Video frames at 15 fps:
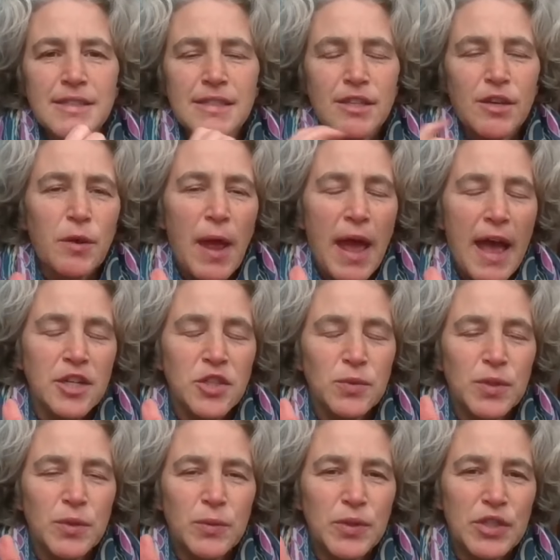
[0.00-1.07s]
is this an
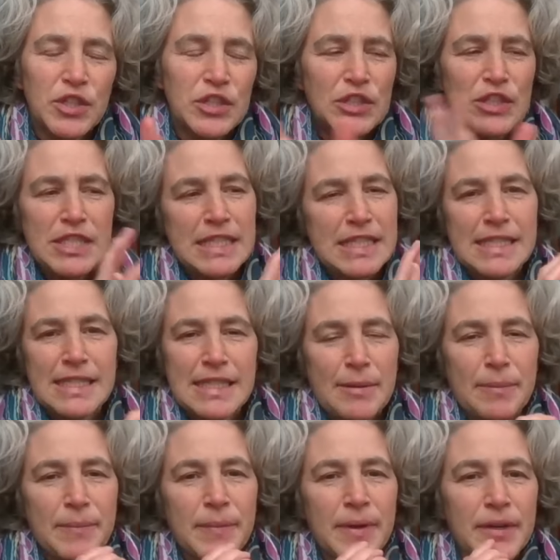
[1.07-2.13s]
actual wool or is this
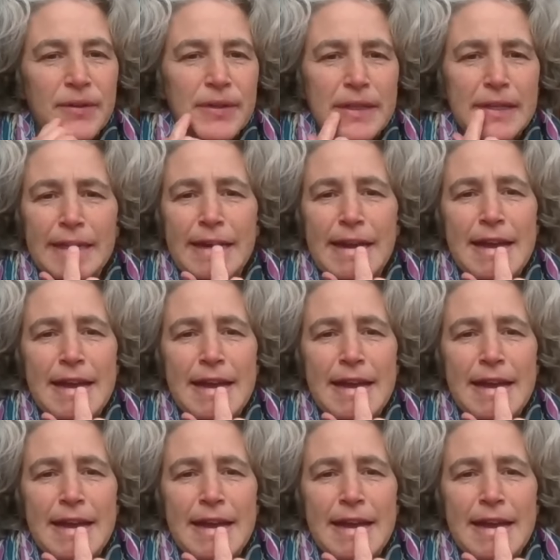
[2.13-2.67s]
some um, acrylic?